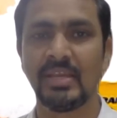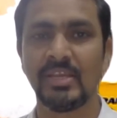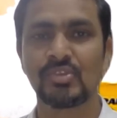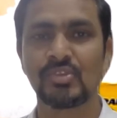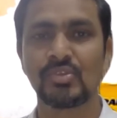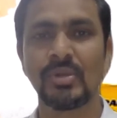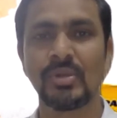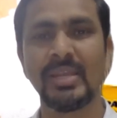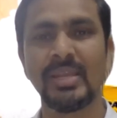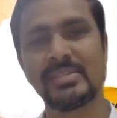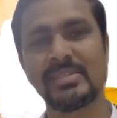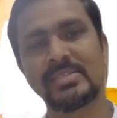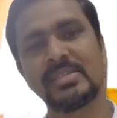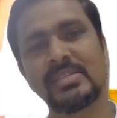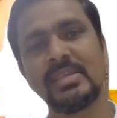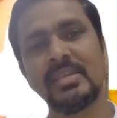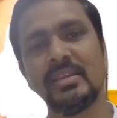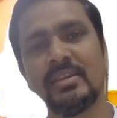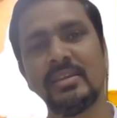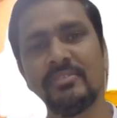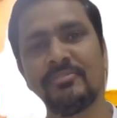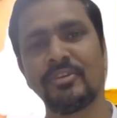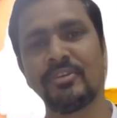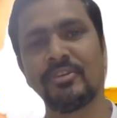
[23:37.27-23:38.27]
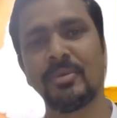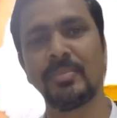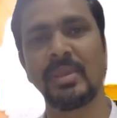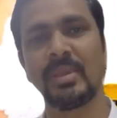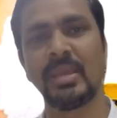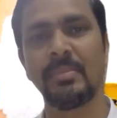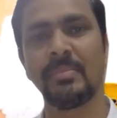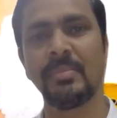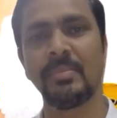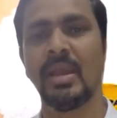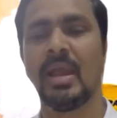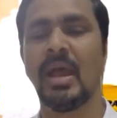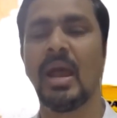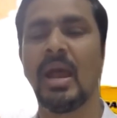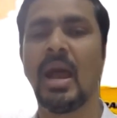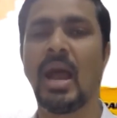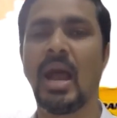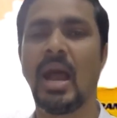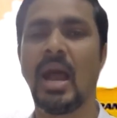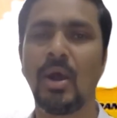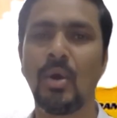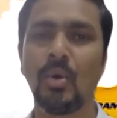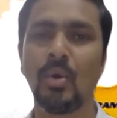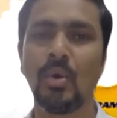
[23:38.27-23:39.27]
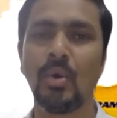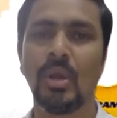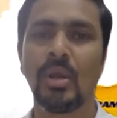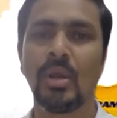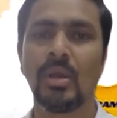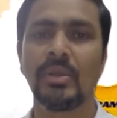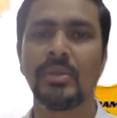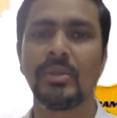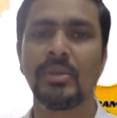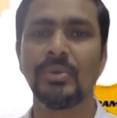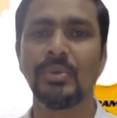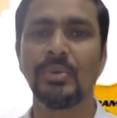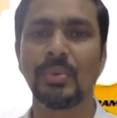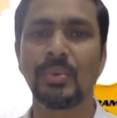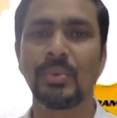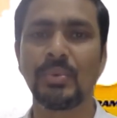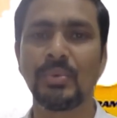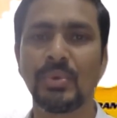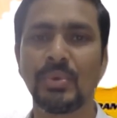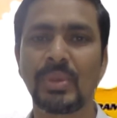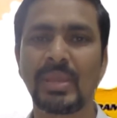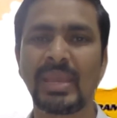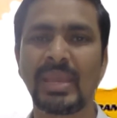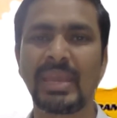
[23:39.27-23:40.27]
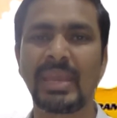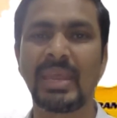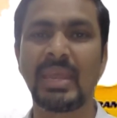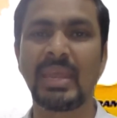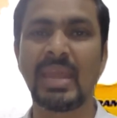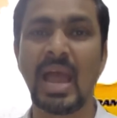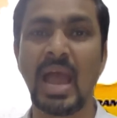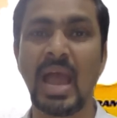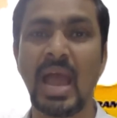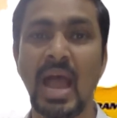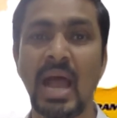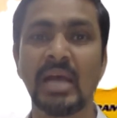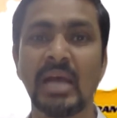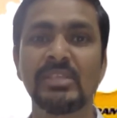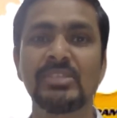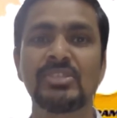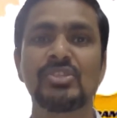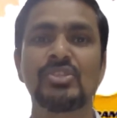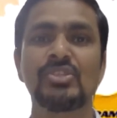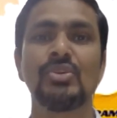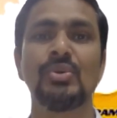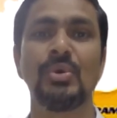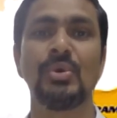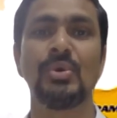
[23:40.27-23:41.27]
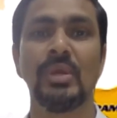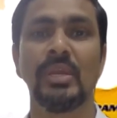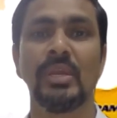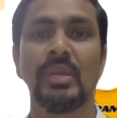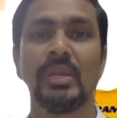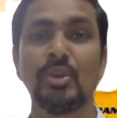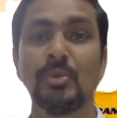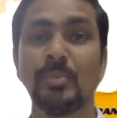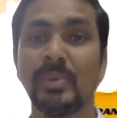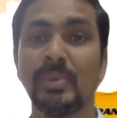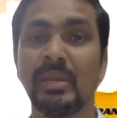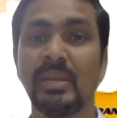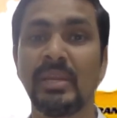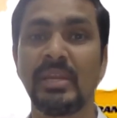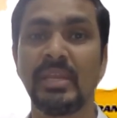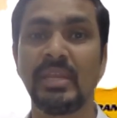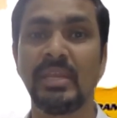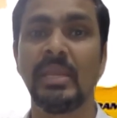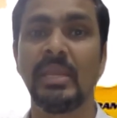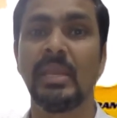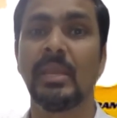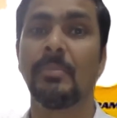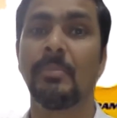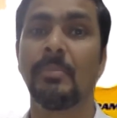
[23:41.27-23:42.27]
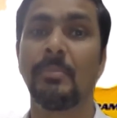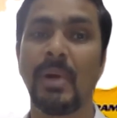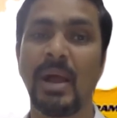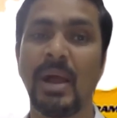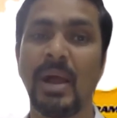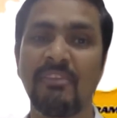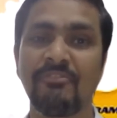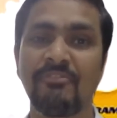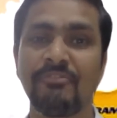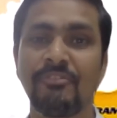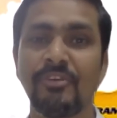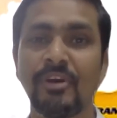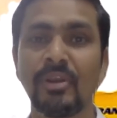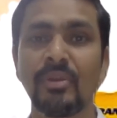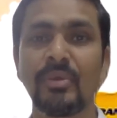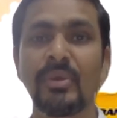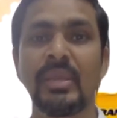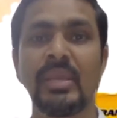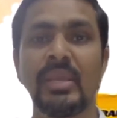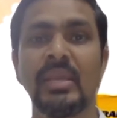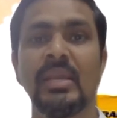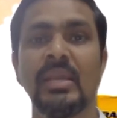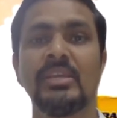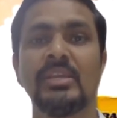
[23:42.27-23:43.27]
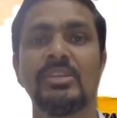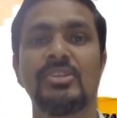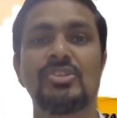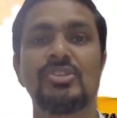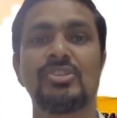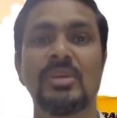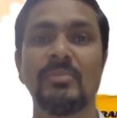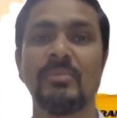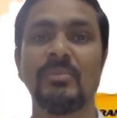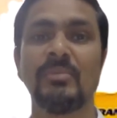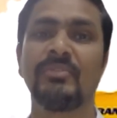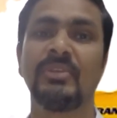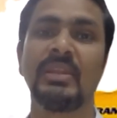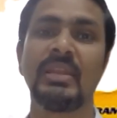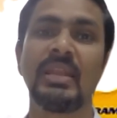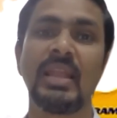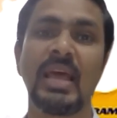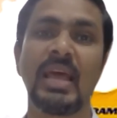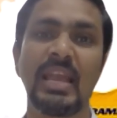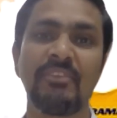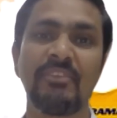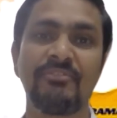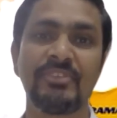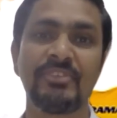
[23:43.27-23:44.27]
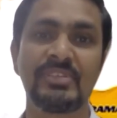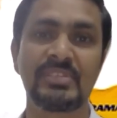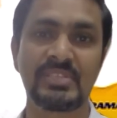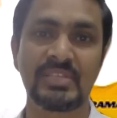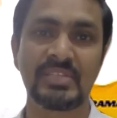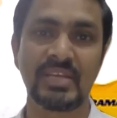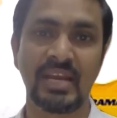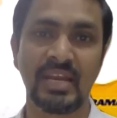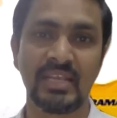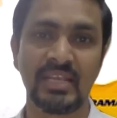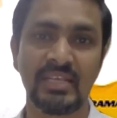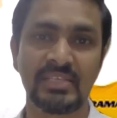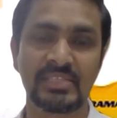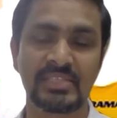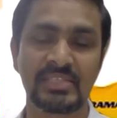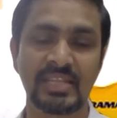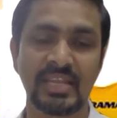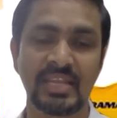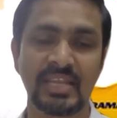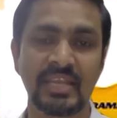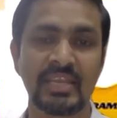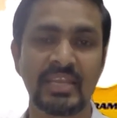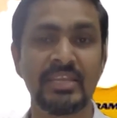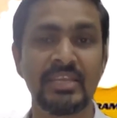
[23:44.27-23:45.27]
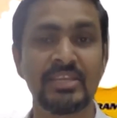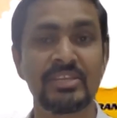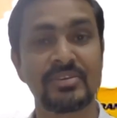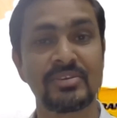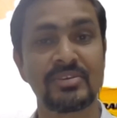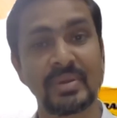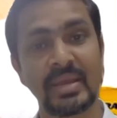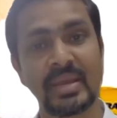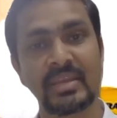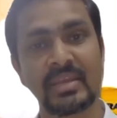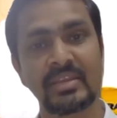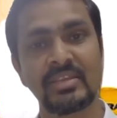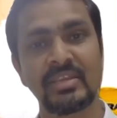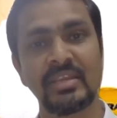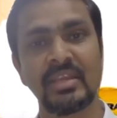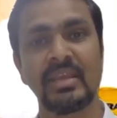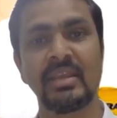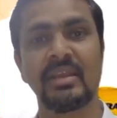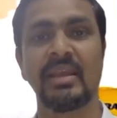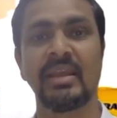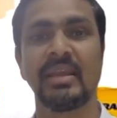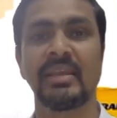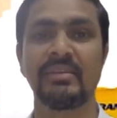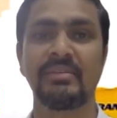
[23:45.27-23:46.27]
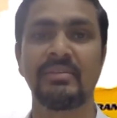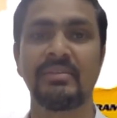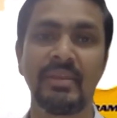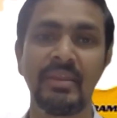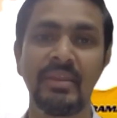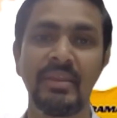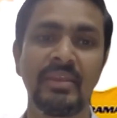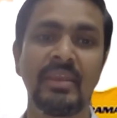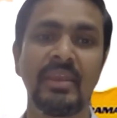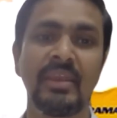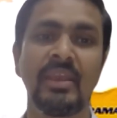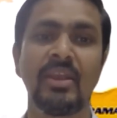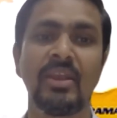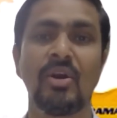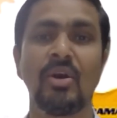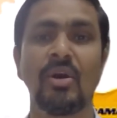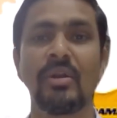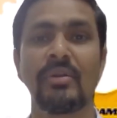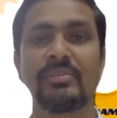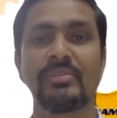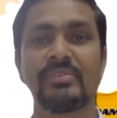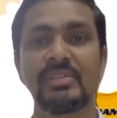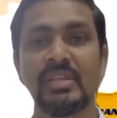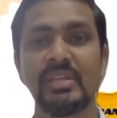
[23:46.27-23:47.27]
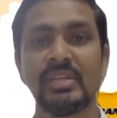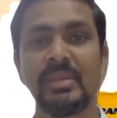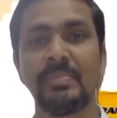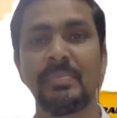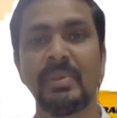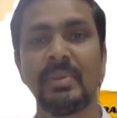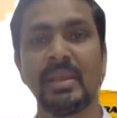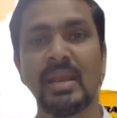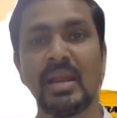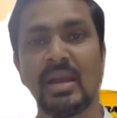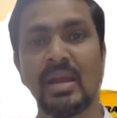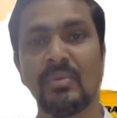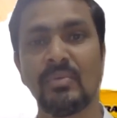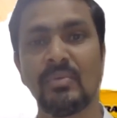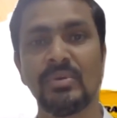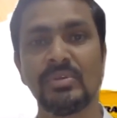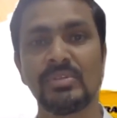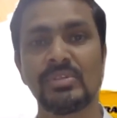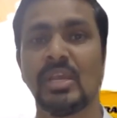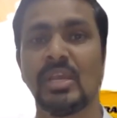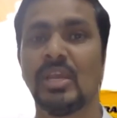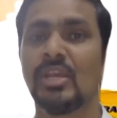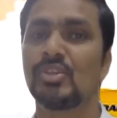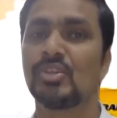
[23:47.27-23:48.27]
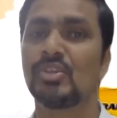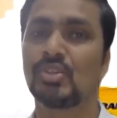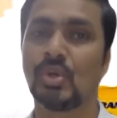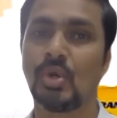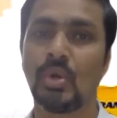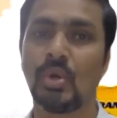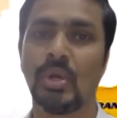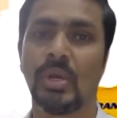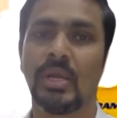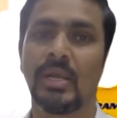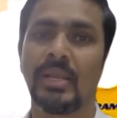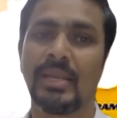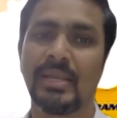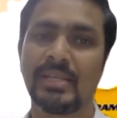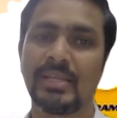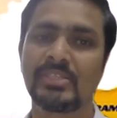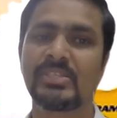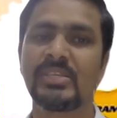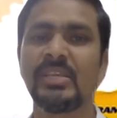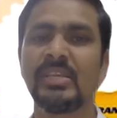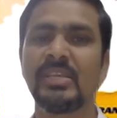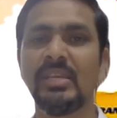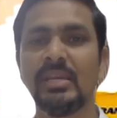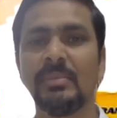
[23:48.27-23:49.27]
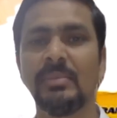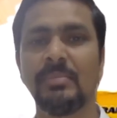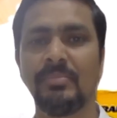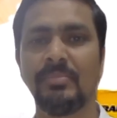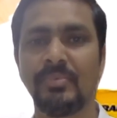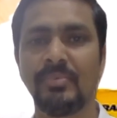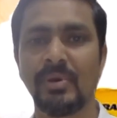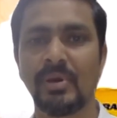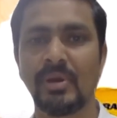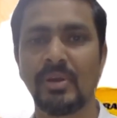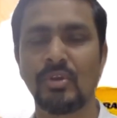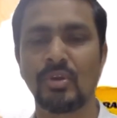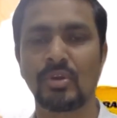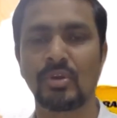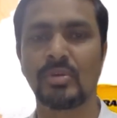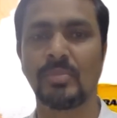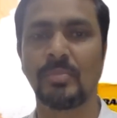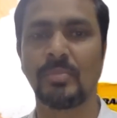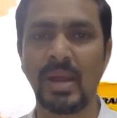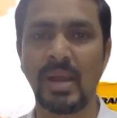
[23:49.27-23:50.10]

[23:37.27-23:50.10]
So let's hear from him how you can enhance your immunity by following some of the lifestyles like interacting, like drinking or sleeping hours. So let's hear Dr.